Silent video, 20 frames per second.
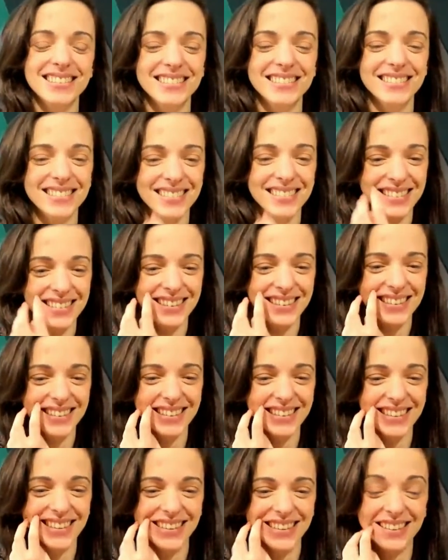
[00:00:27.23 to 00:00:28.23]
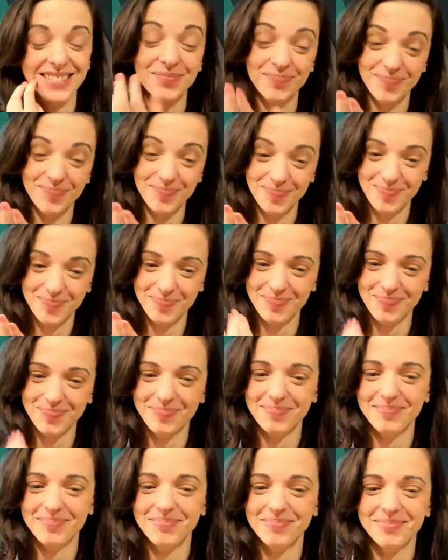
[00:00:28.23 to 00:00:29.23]

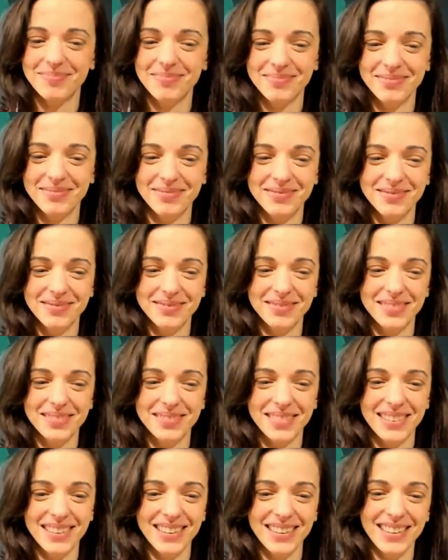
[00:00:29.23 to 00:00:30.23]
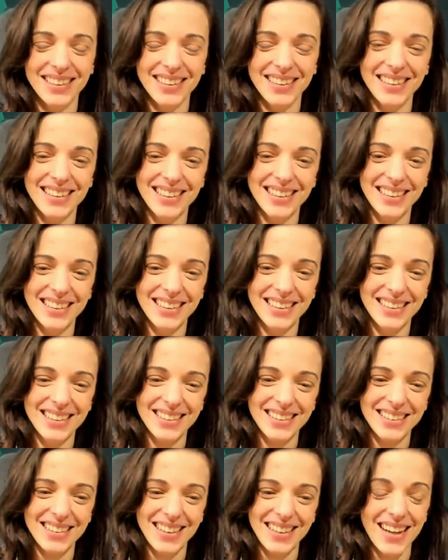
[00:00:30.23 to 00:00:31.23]

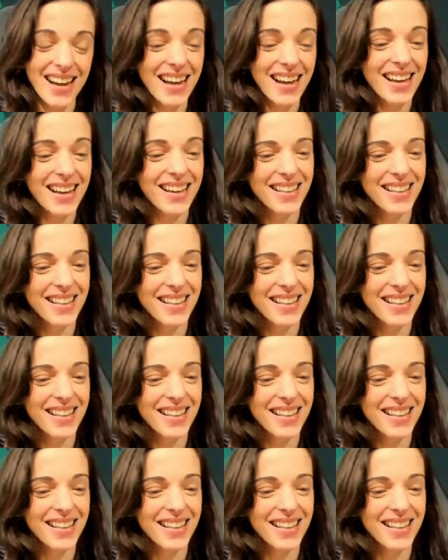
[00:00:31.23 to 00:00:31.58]
The person shown says nothing.